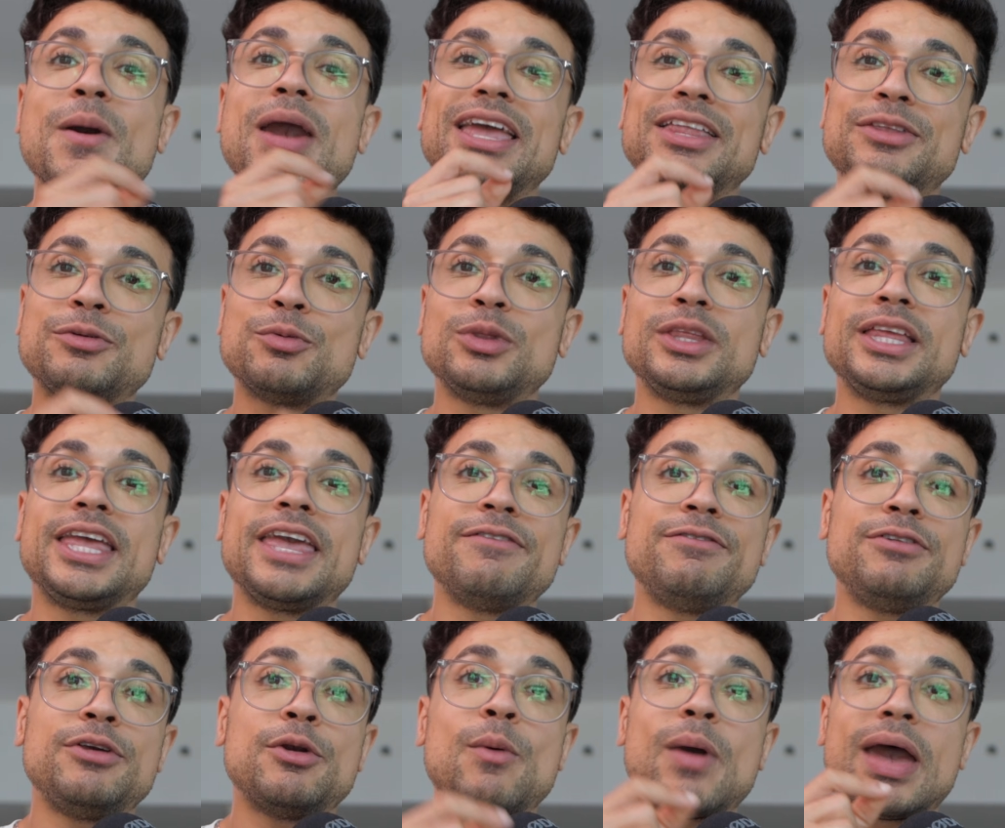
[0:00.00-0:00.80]
It will
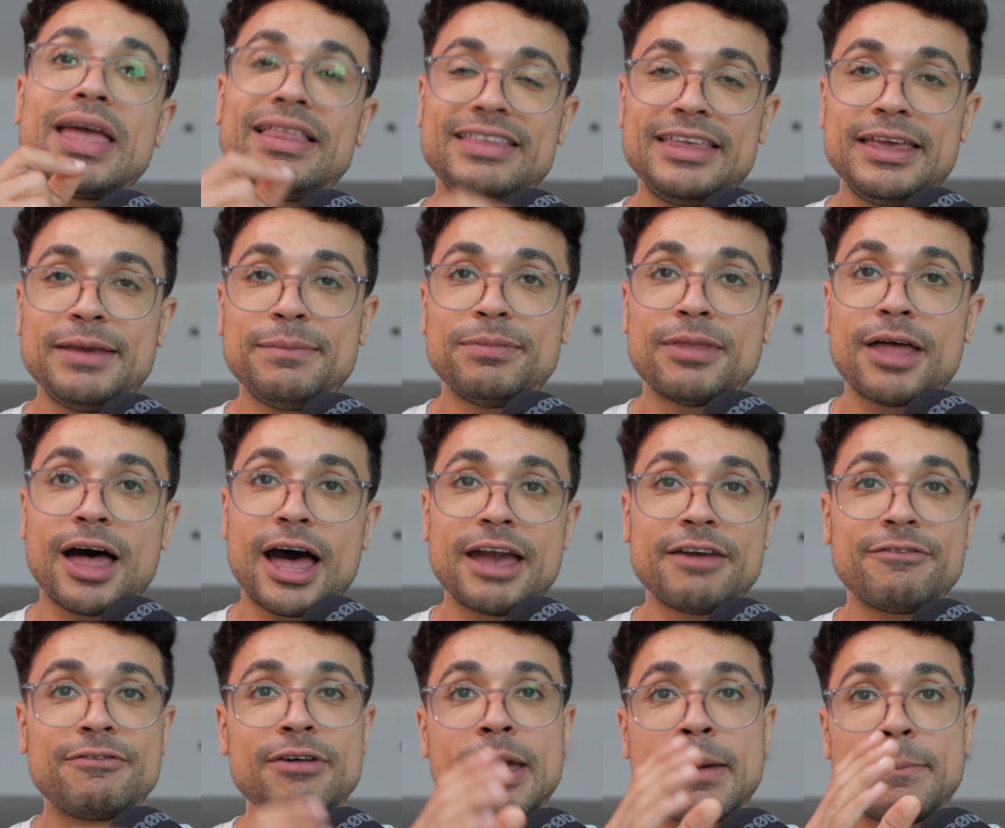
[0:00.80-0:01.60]
give you a deep
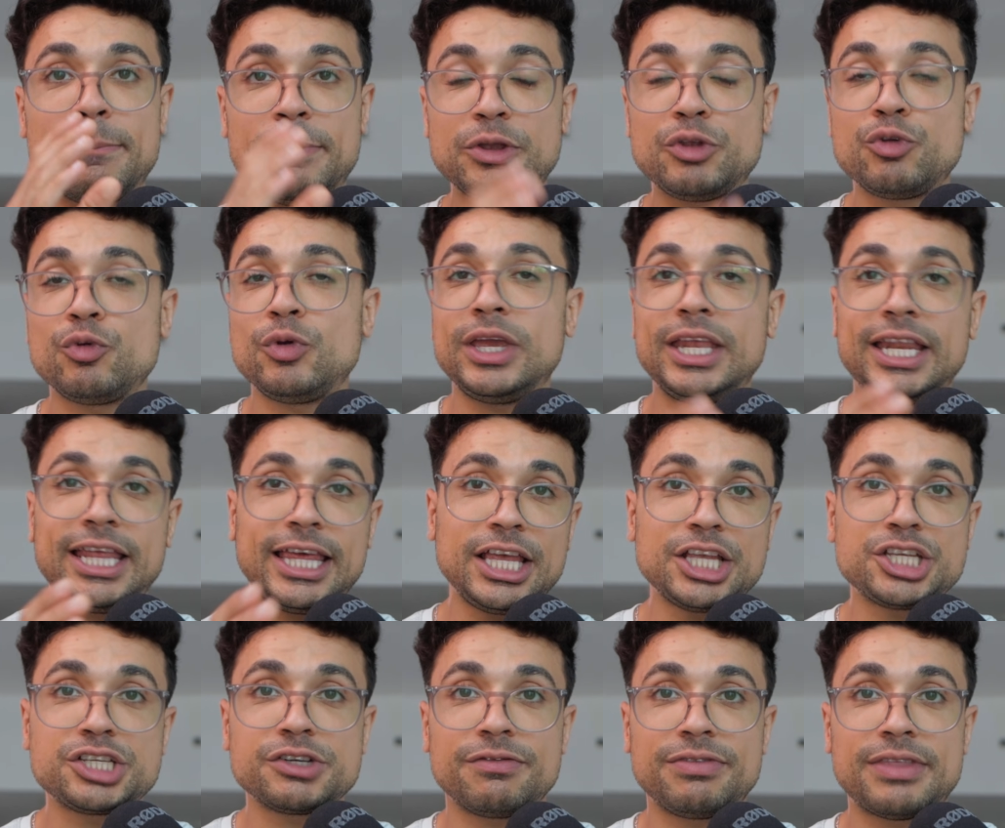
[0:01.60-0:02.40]
dive between
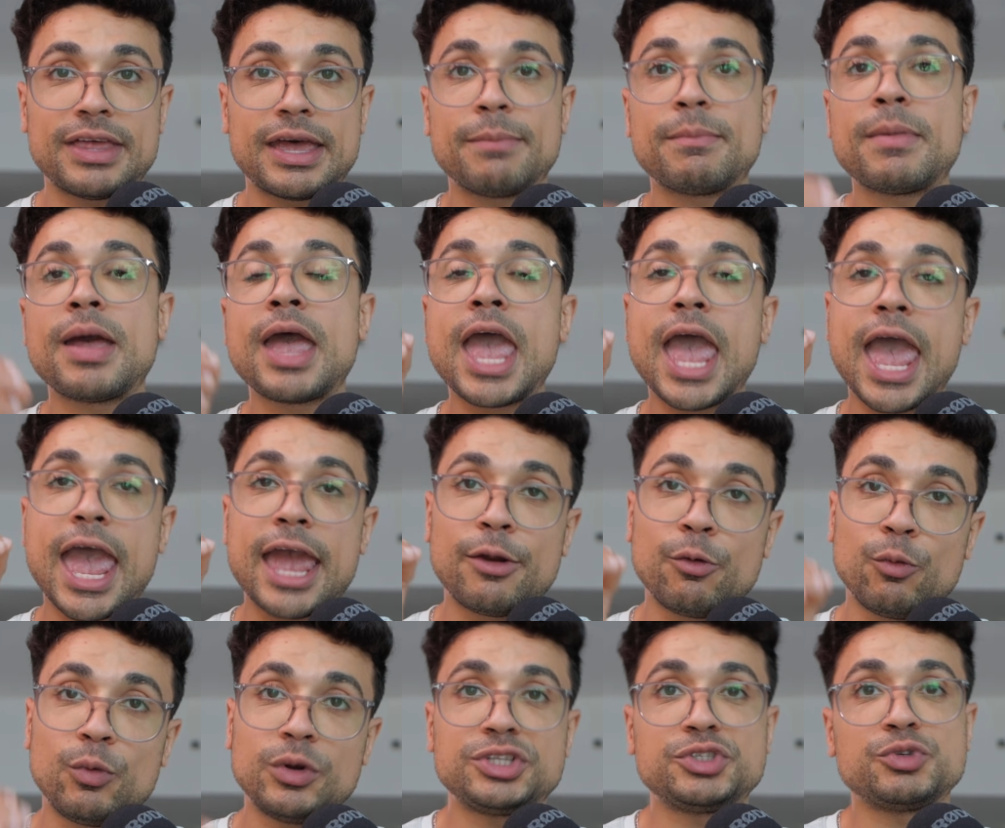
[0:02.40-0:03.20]
each of them
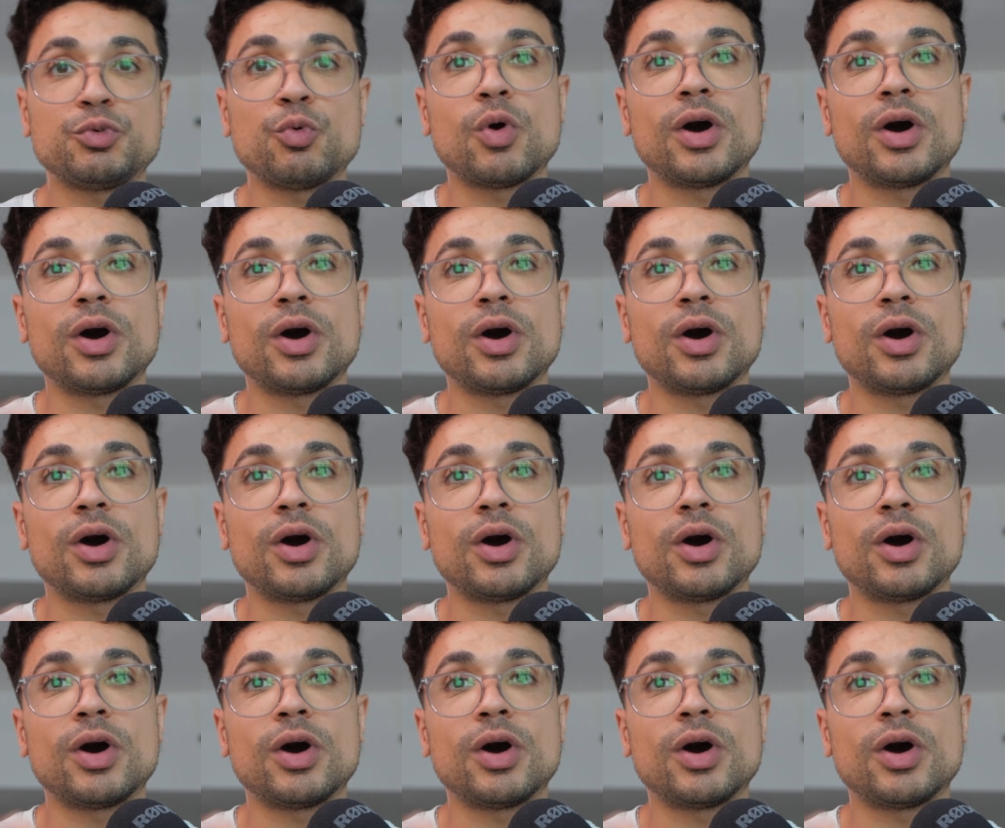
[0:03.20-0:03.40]
and which